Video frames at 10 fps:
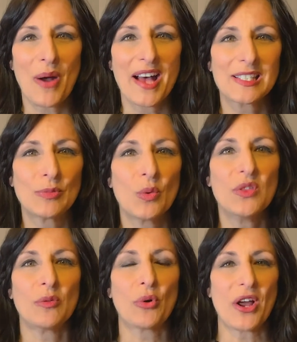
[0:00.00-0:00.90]
possible with
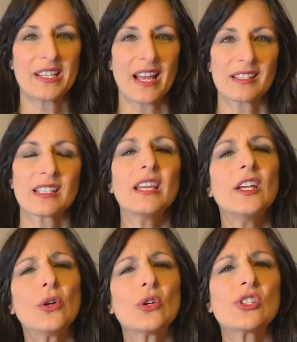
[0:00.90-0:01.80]
your broadcast,
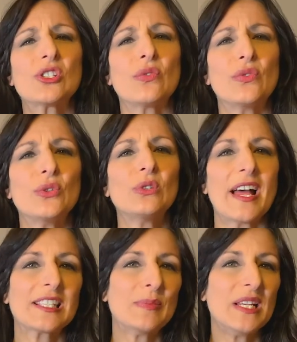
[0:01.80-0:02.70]
here are just a few
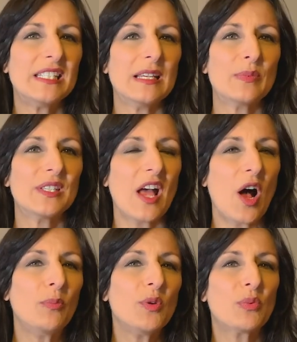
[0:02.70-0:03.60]
last-minute tips to
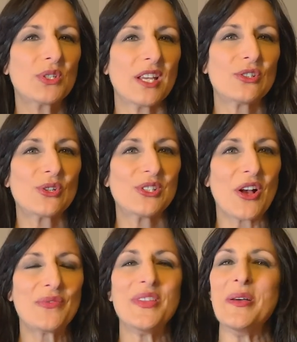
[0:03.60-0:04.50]
help you present
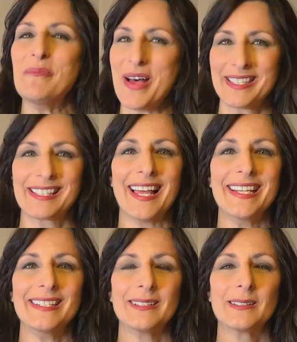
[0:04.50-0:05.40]
yourself in the best
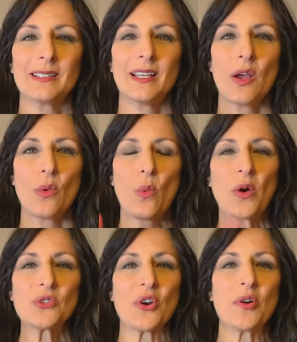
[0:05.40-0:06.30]
light.
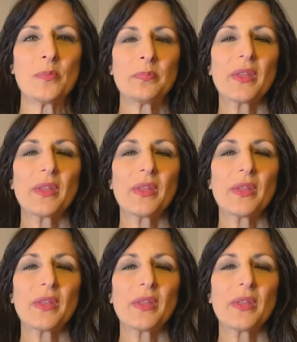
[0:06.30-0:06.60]
Wardrobe.